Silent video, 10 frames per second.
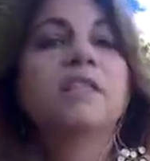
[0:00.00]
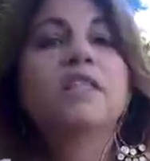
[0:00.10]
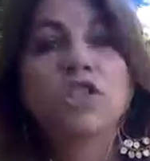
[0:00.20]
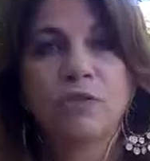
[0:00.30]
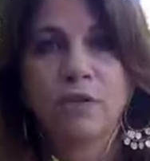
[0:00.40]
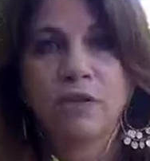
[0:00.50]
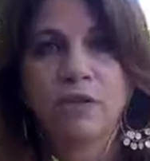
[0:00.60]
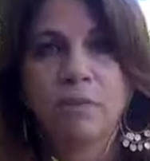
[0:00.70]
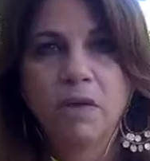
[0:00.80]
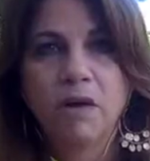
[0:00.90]
This is where
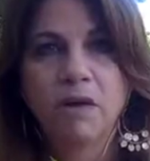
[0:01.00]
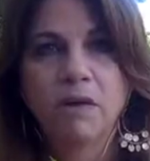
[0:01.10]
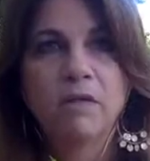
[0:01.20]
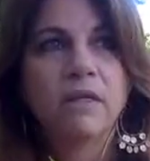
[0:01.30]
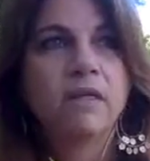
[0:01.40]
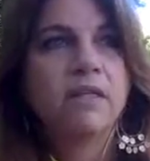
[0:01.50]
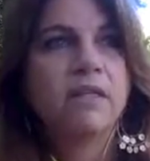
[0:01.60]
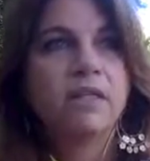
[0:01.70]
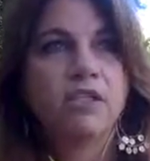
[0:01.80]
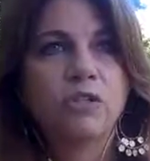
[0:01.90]
you belong.
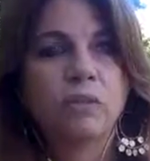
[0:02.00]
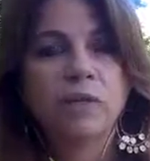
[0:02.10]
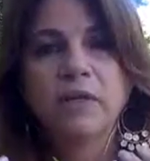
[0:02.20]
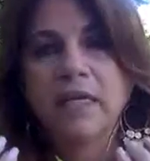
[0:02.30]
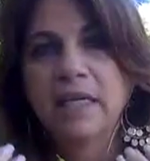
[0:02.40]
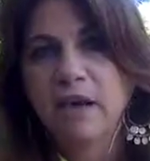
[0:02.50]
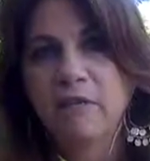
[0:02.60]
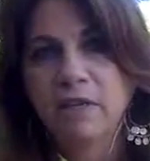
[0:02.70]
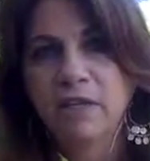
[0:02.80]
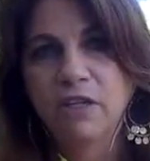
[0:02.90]
This is where you can get
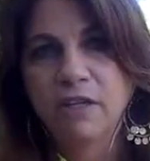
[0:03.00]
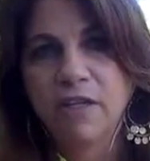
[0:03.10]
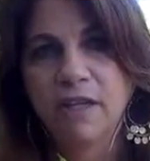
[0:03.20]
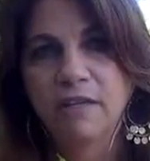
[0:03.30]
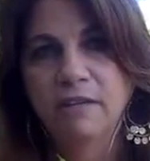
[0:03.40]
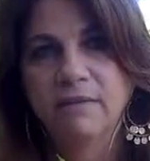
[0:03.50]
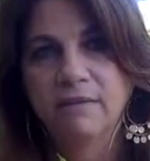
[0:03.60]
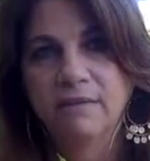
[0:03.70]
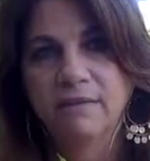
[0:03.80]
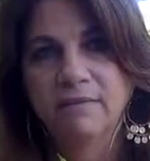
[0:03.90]
everything you need
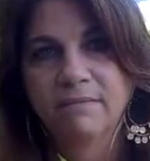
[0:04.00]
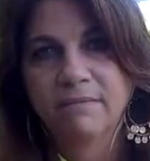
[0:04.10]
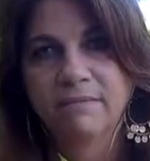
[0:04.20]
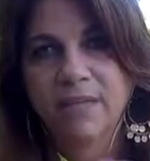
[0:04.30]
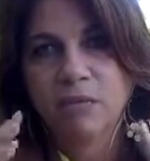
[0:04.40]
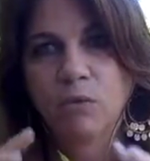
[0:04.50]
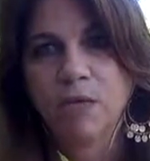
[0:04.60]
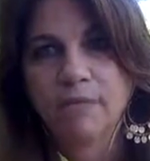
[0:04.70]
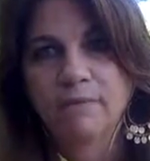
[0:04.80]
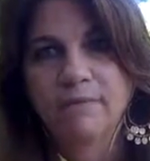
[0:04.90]
in
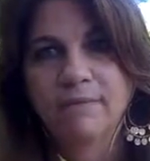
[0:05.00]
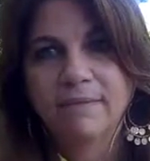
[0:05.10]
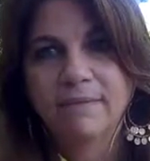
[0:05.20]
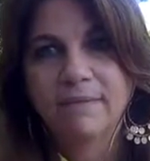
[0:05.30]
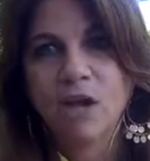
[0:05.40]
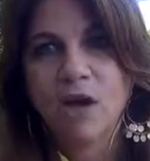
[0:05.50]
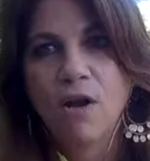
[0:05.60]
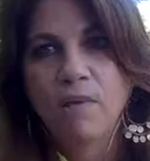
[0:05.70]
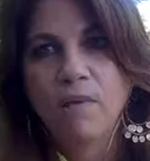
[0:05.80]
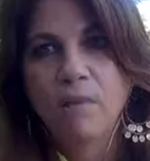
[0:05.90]
one
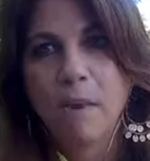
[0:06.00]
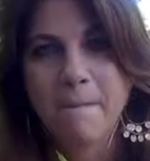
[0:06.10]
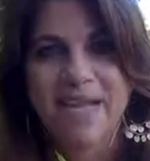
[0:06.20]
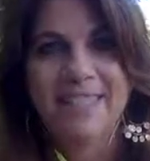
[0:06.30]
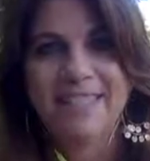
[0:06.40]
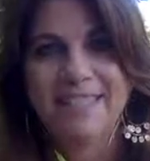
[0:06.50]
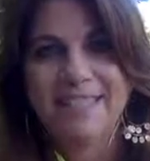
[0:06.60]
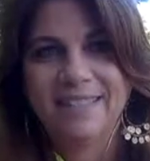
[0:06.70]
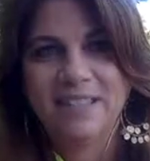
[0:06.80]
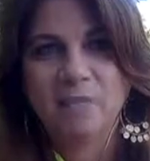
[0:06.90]
amazing
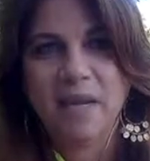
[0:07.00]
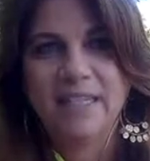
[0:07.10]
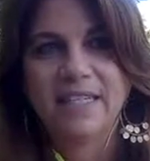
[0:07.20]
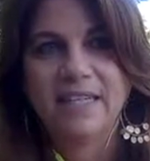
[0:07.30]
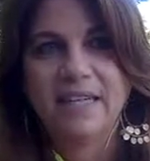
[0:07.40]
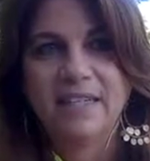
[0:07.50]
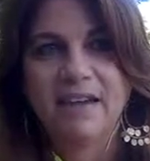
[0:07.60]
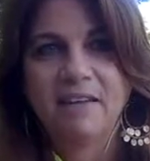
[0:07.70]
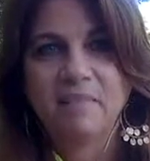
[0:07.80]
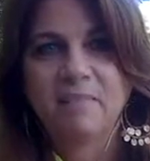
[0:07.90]
space and
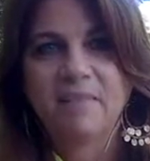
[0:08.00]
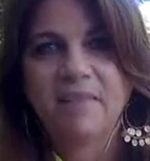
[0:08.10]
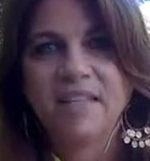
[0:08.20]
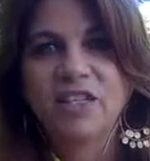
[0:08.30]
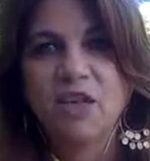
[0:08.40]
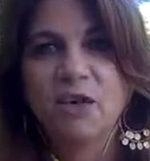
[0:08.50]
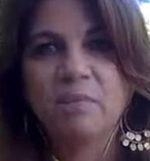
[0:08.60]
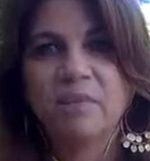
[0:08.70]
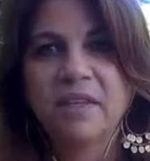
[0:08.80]
time. So